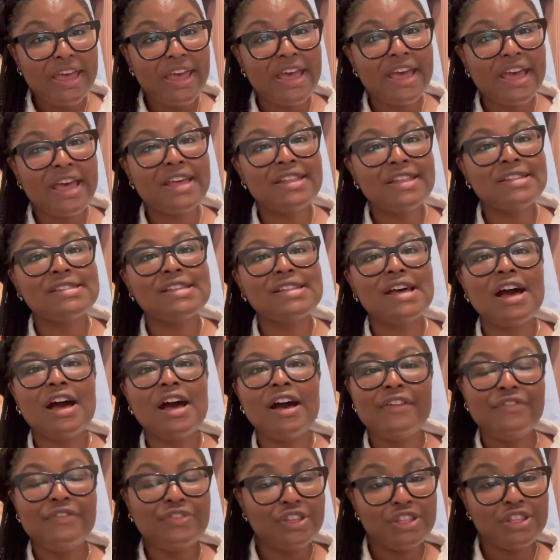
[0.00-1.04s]
and
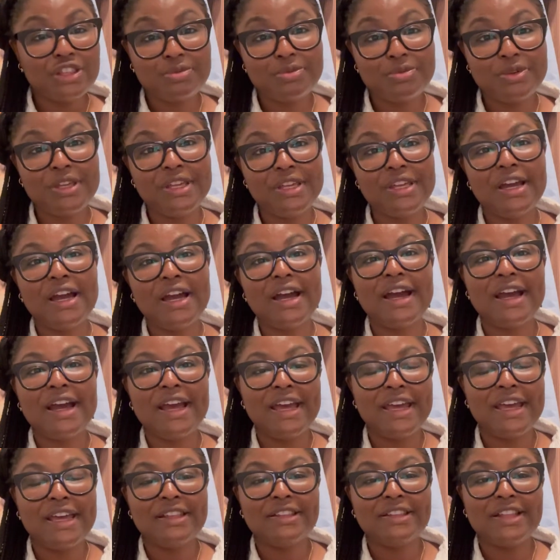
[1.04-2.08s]
of the 3,
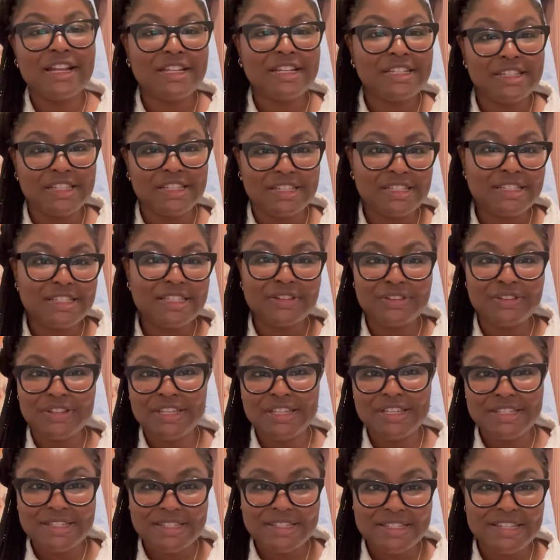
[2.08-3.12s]
I liked this the
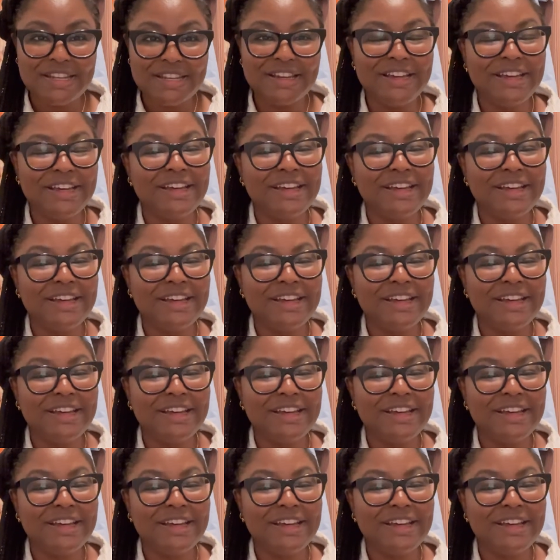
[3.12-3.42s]
least.